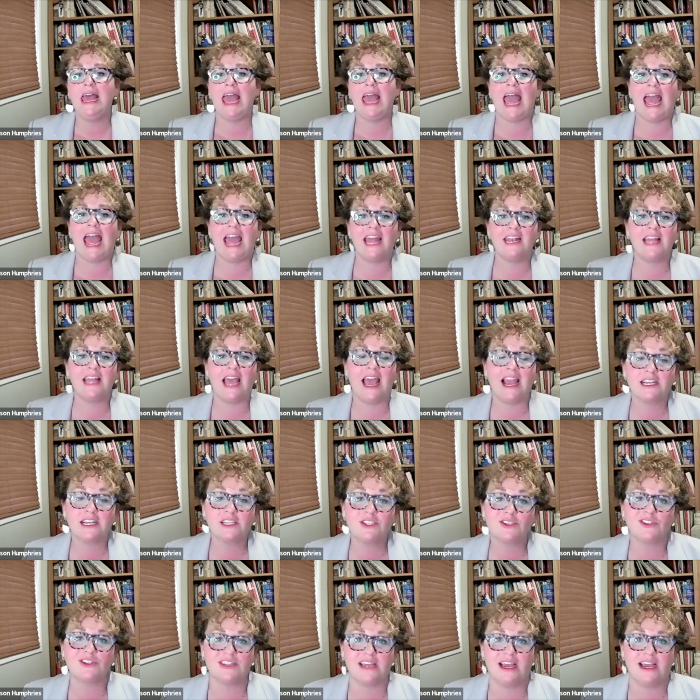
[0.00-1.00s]
and
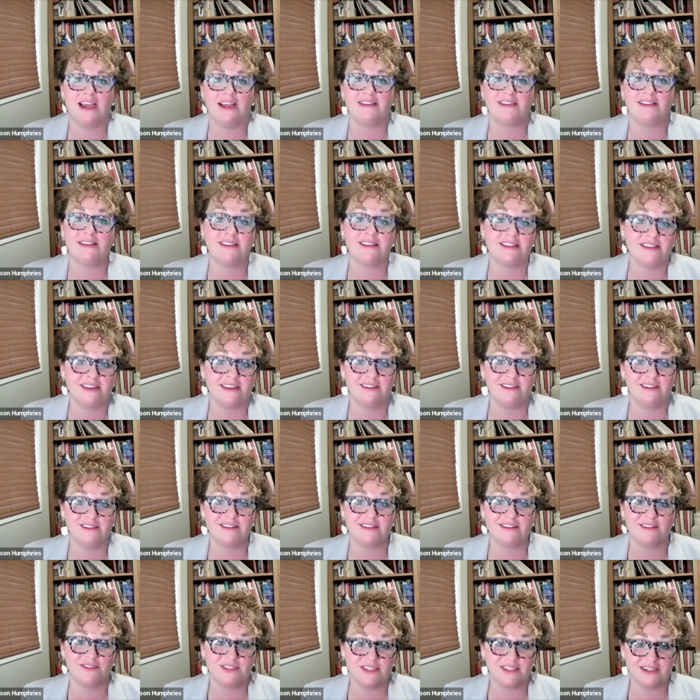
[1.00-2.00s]
exercise the skills
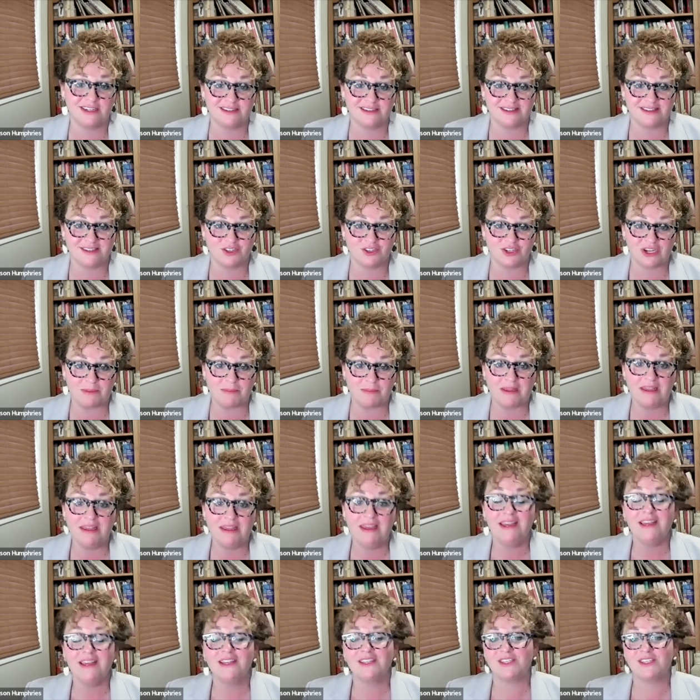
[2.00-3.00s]
of citizenship.
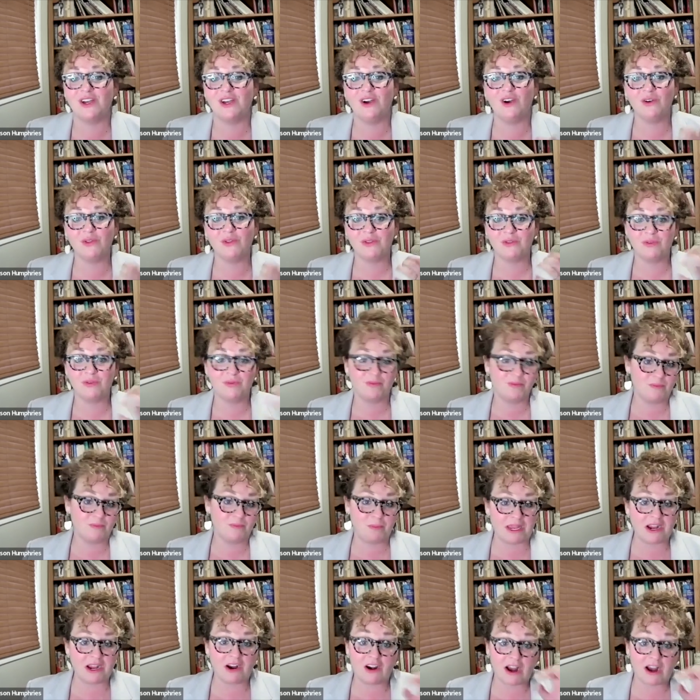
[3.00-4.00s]
So
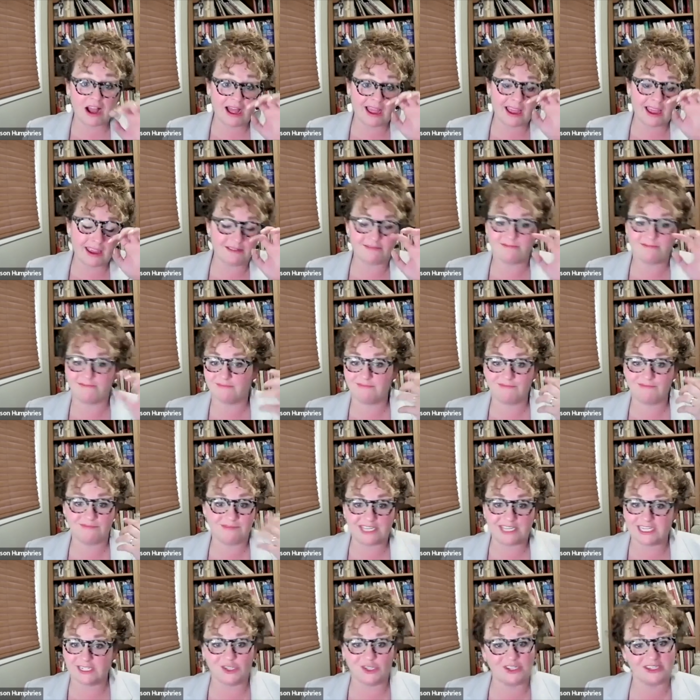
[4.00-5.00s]
BRI
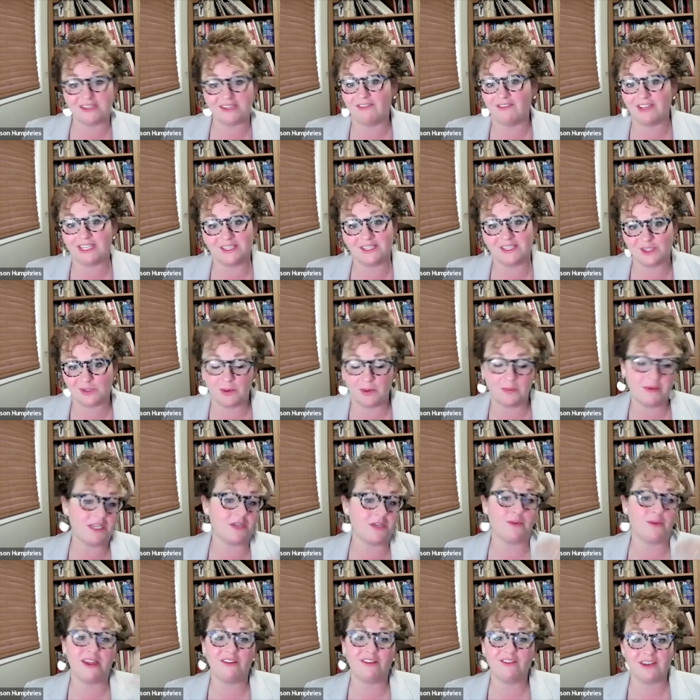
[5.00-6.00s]
teaches civics. It's what we do.
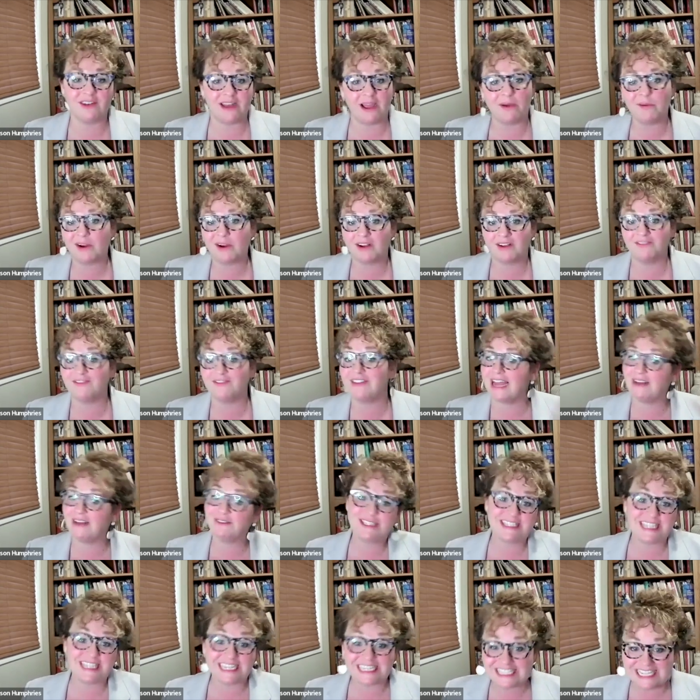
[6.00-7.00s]
We have a network of now
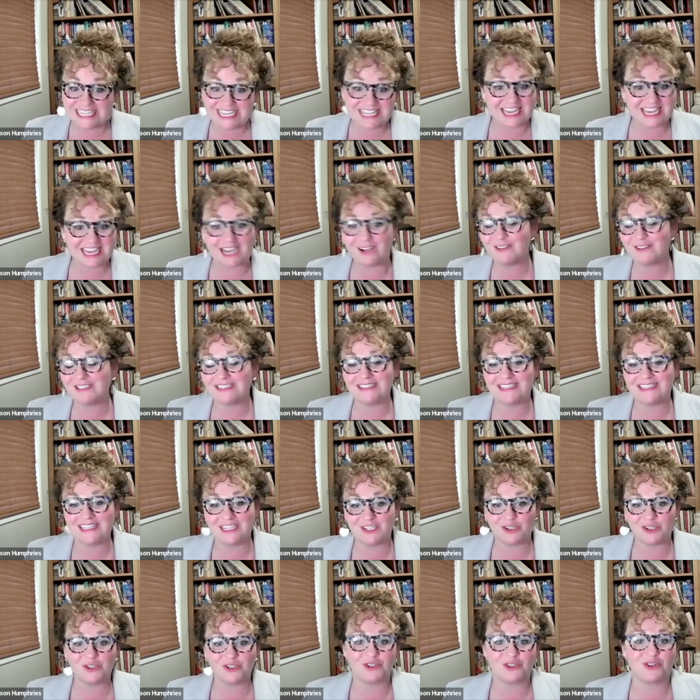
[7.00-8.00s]
60,000
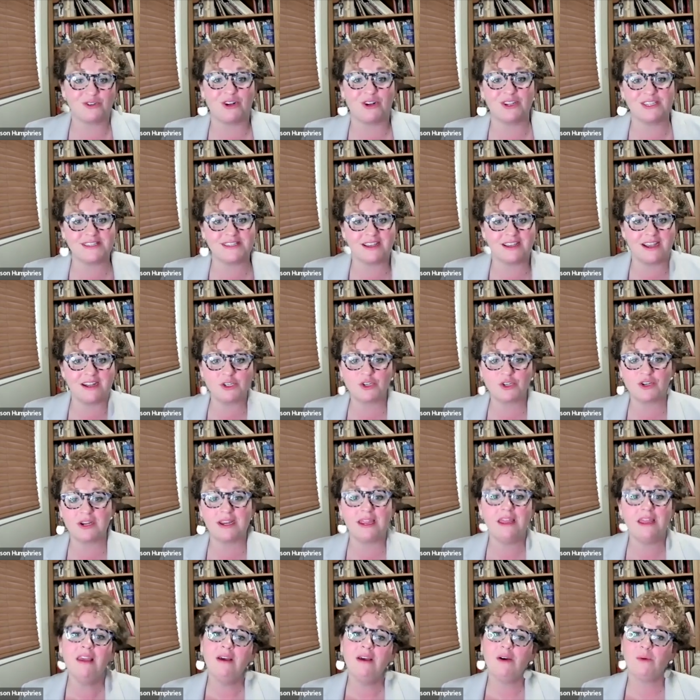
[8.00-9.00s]
teachers across the country.
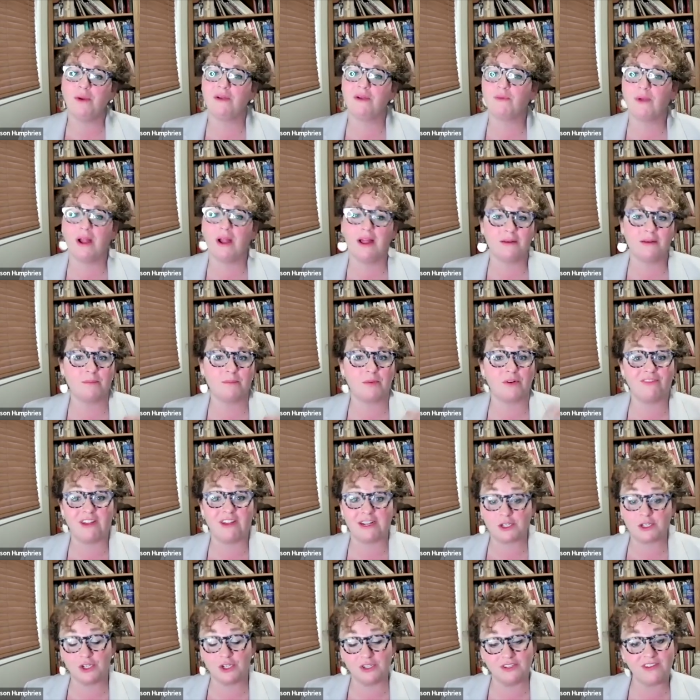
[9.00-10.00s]
We run
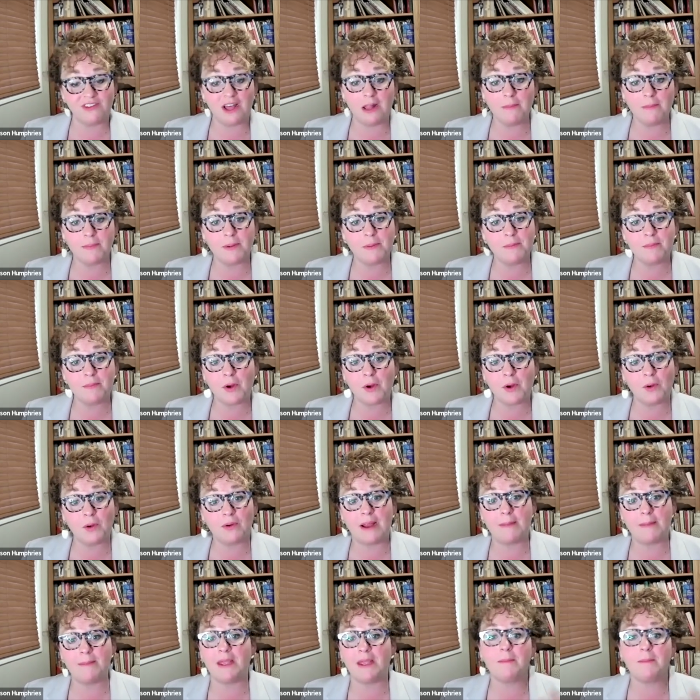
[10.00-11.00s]
professional development and
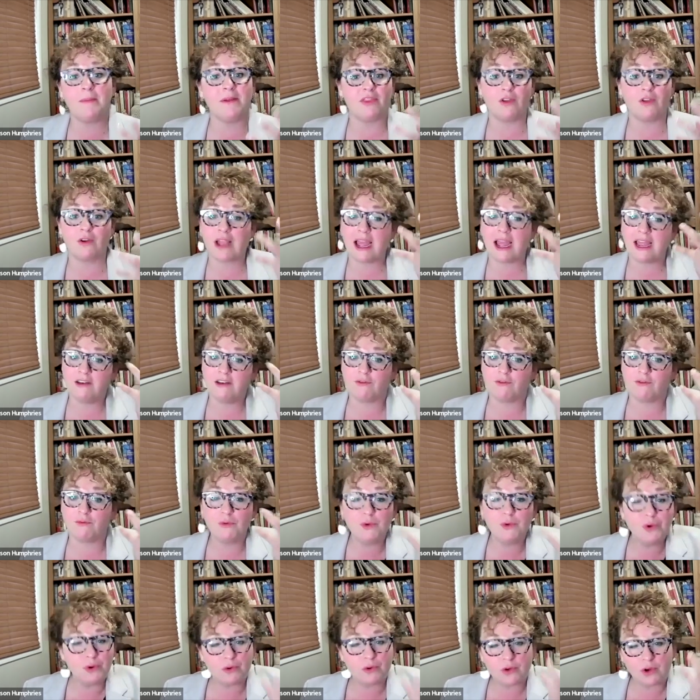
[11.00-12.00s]
programming, but the kind of
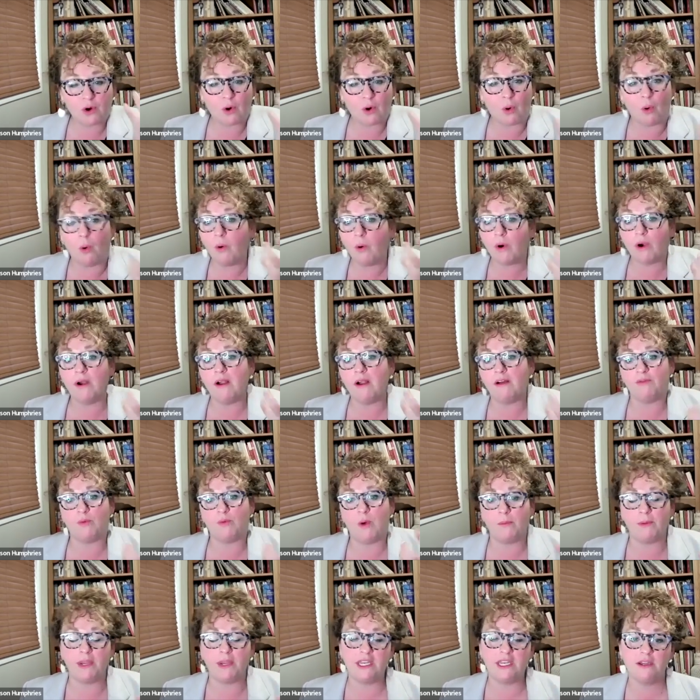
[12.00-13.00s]
root core of
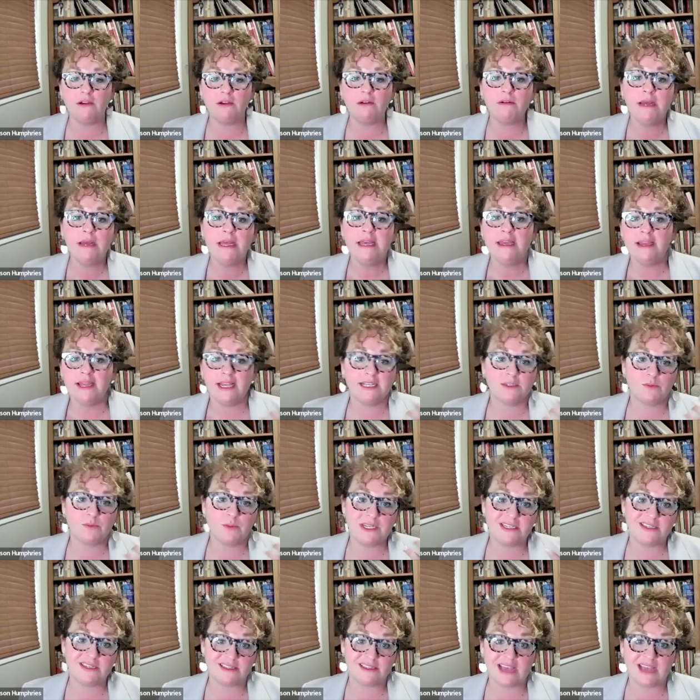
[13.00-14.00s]
what we do is we
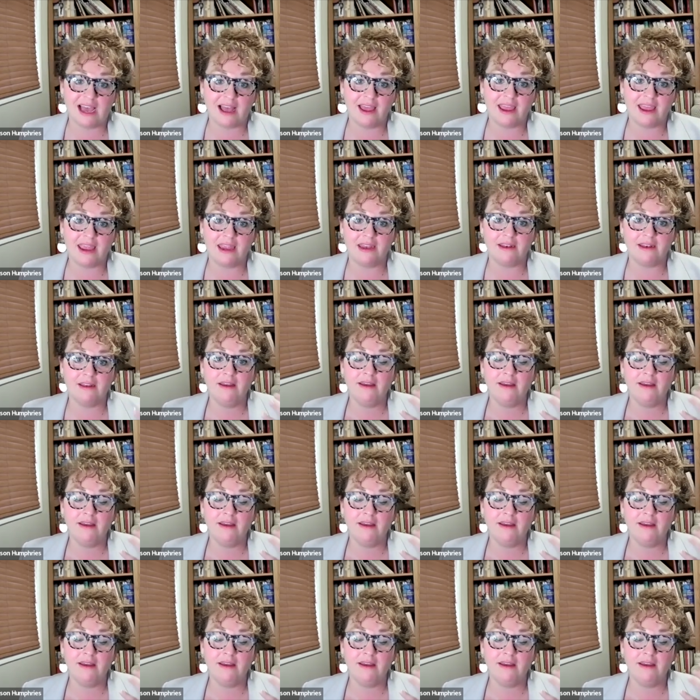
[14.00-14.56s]
design